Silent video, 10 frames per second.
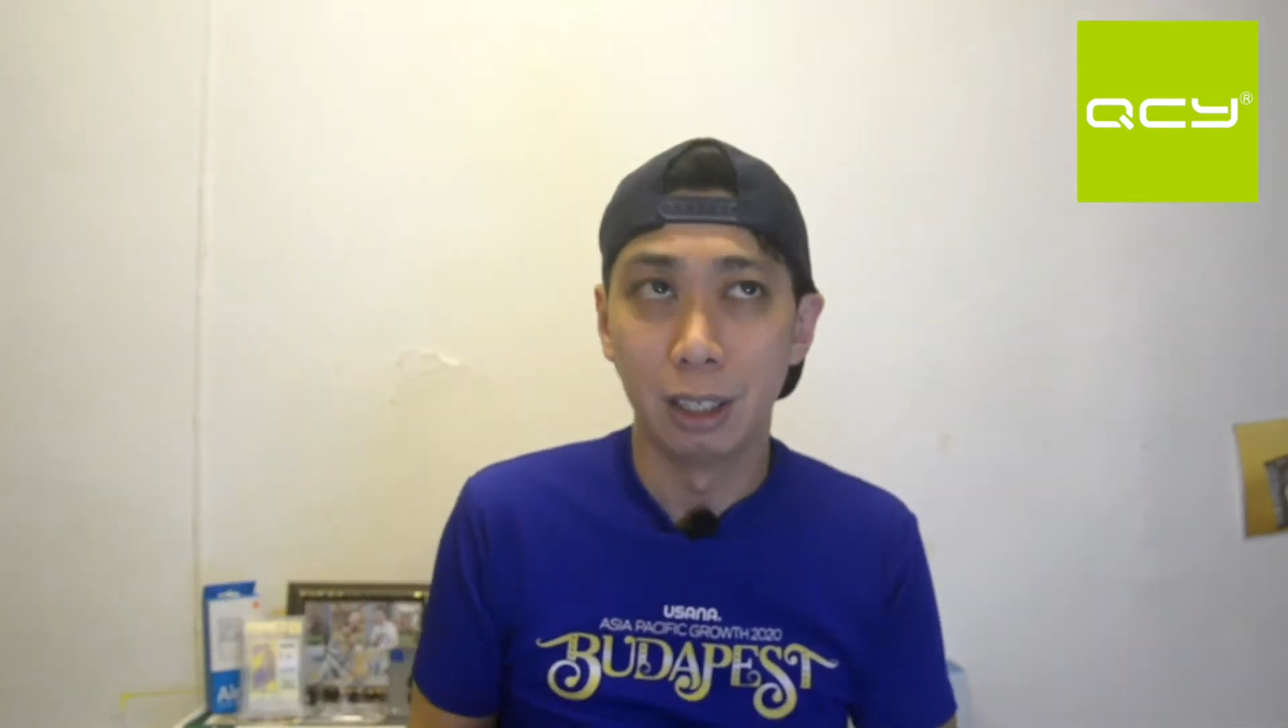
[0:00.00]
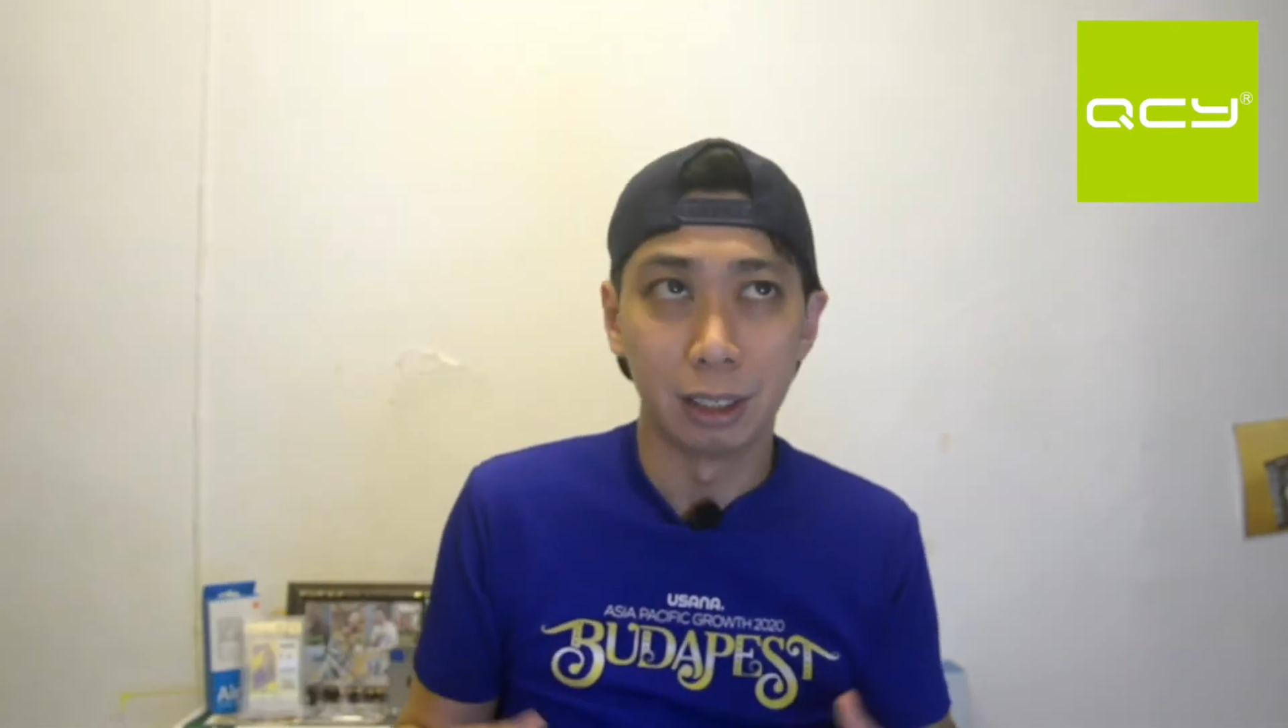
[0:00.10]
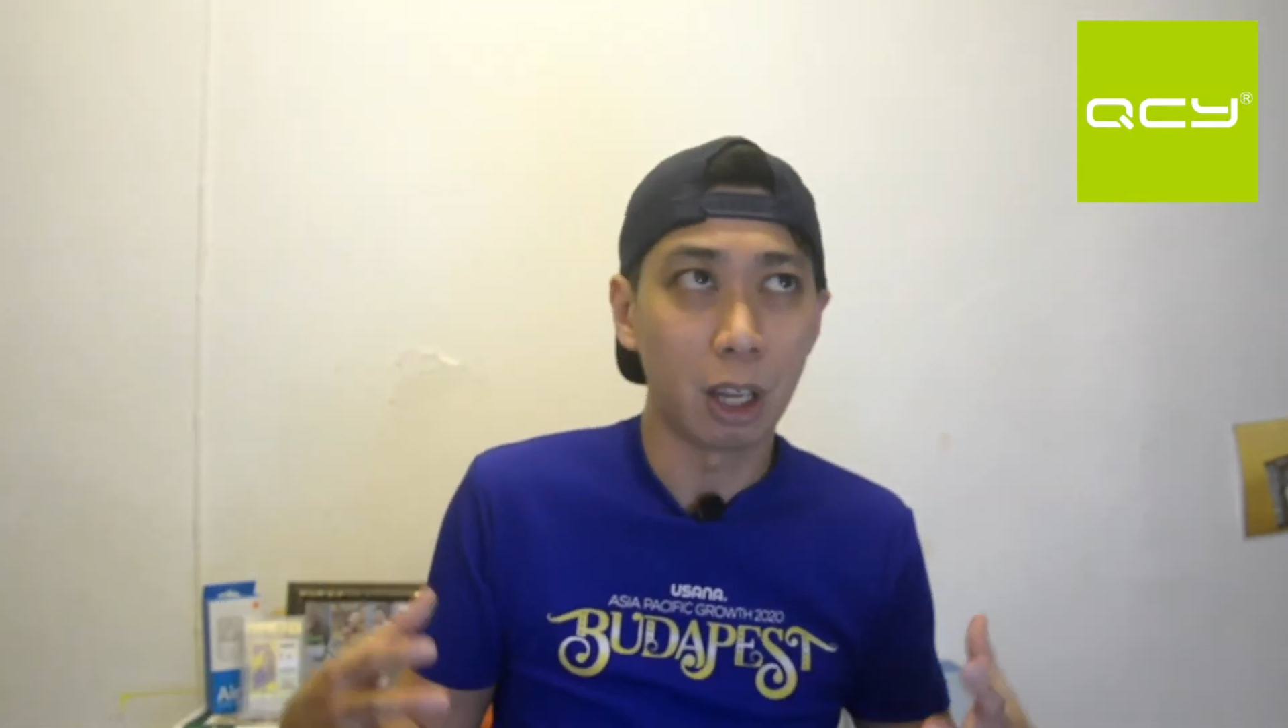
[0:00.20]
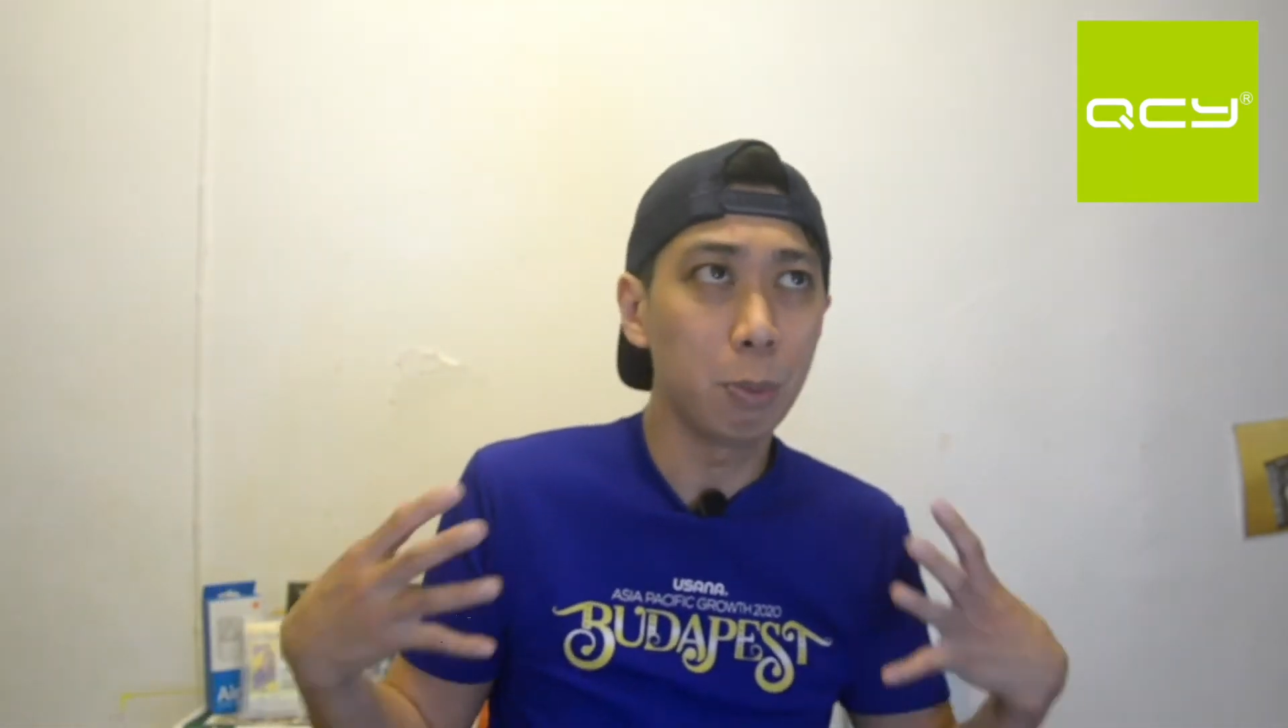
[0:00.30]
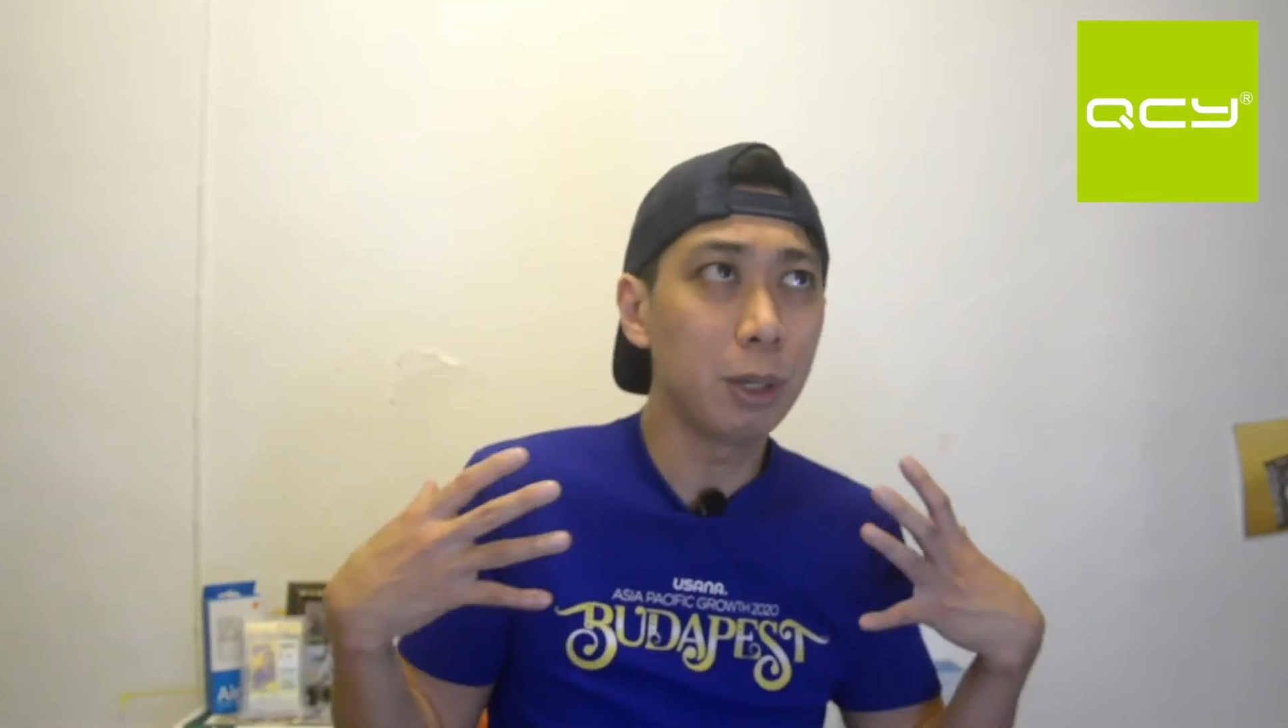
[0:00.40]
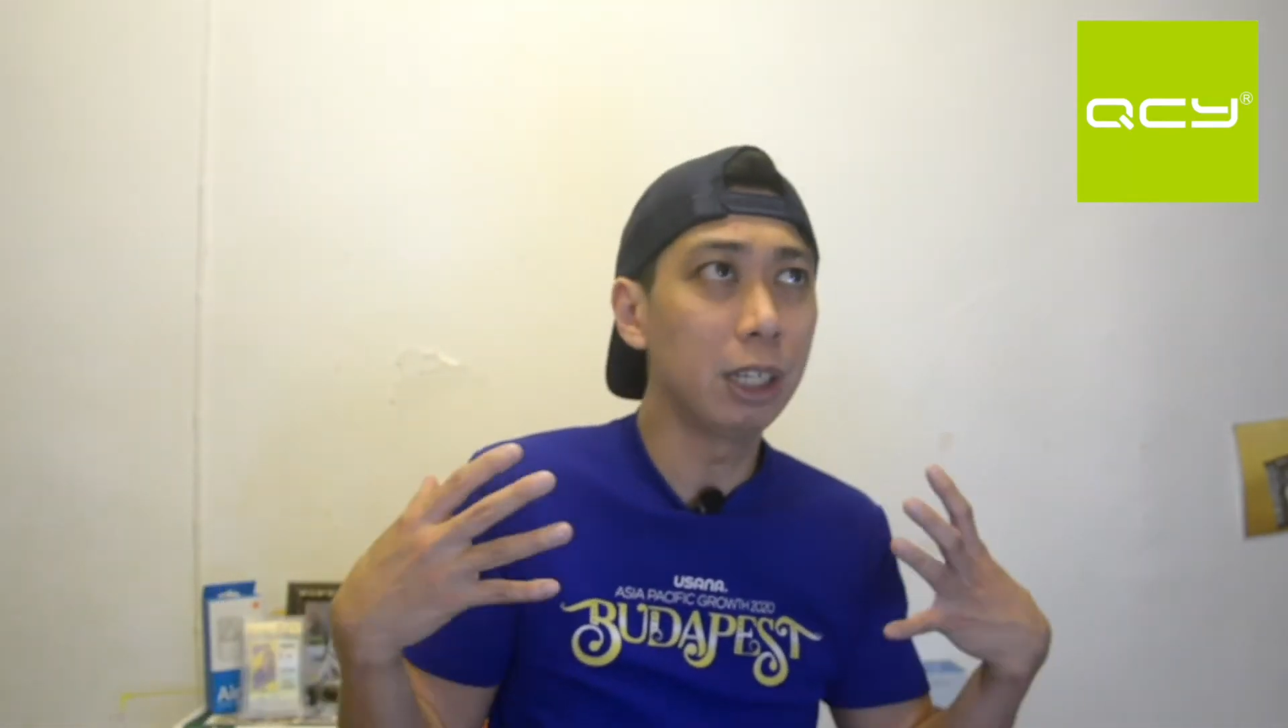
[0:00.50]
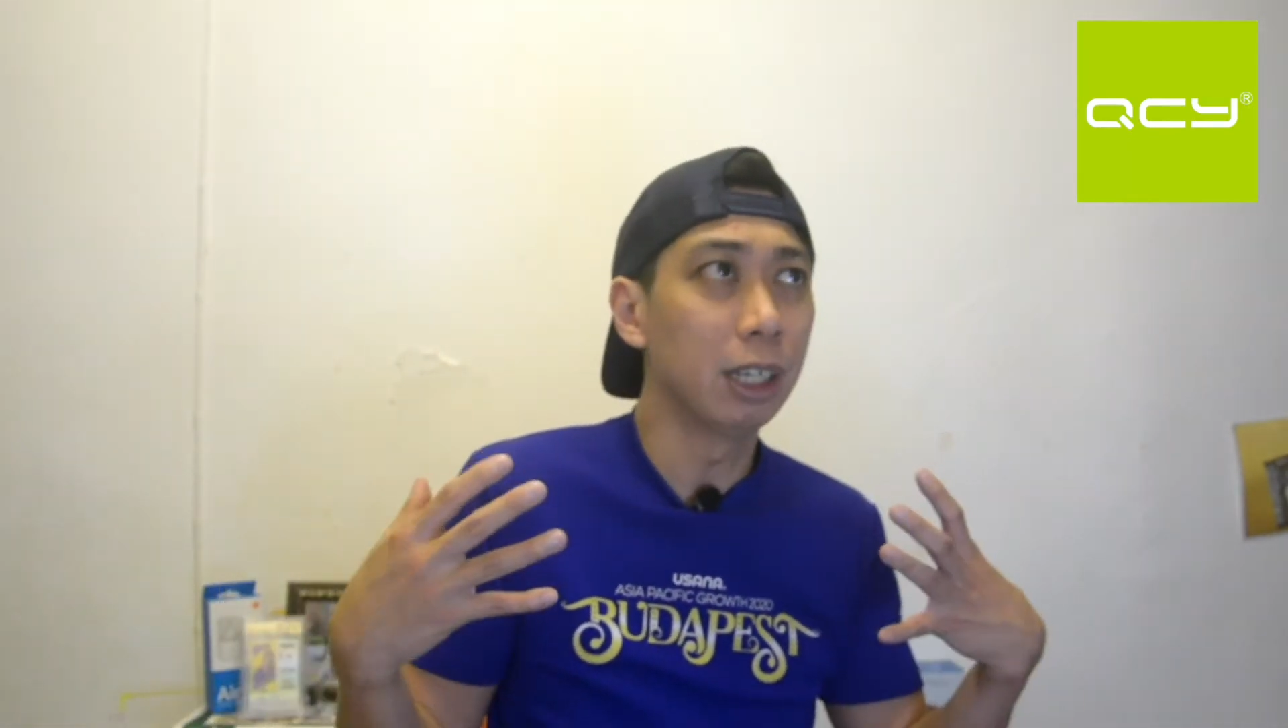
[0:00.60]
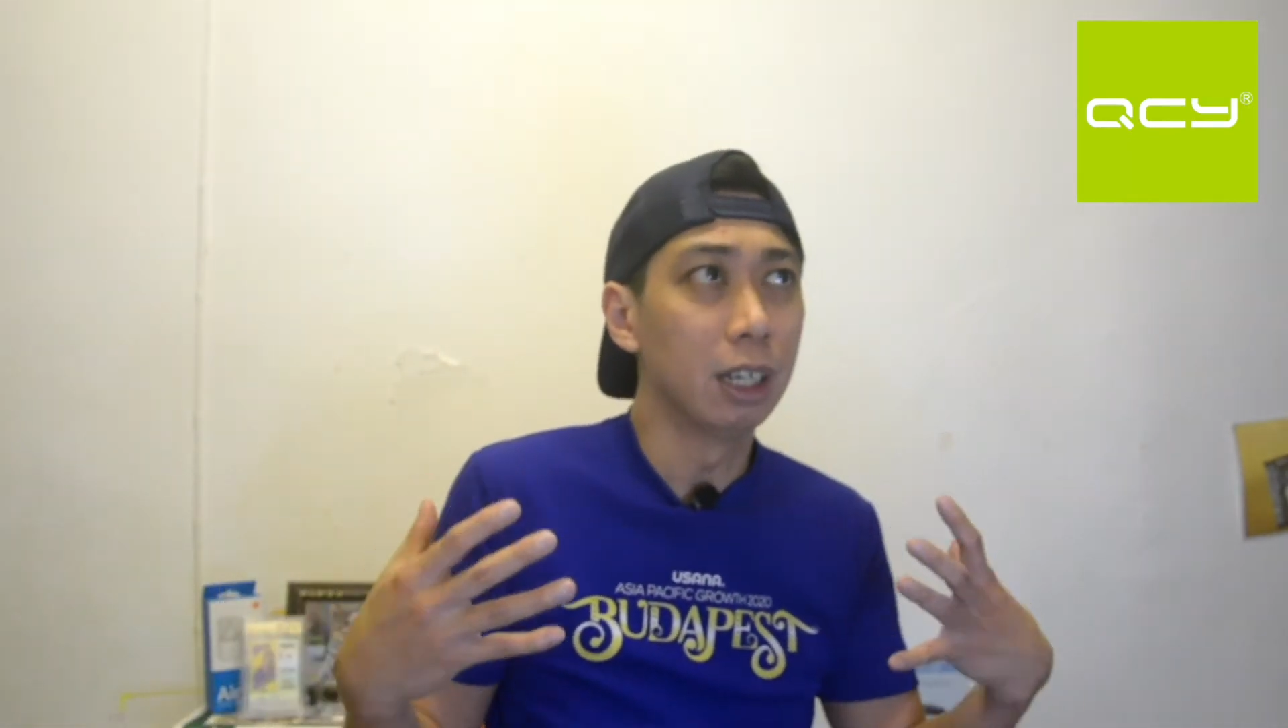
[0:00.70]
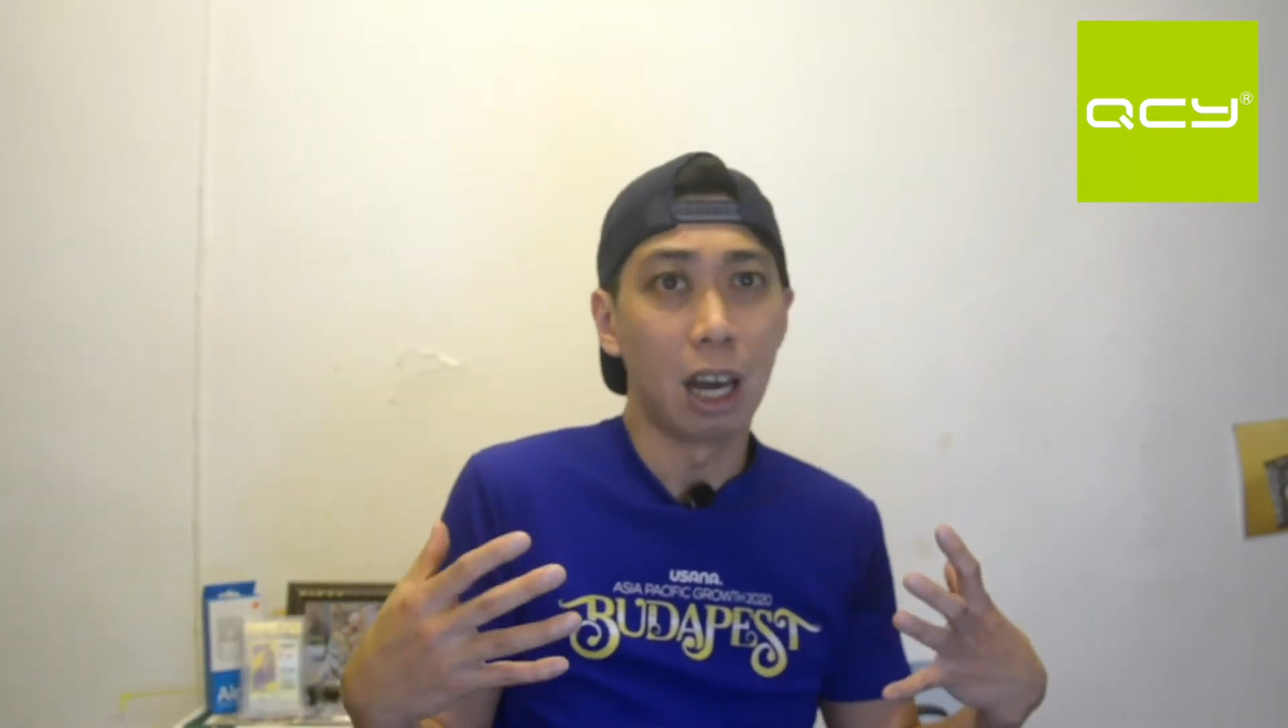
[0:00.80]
Now me,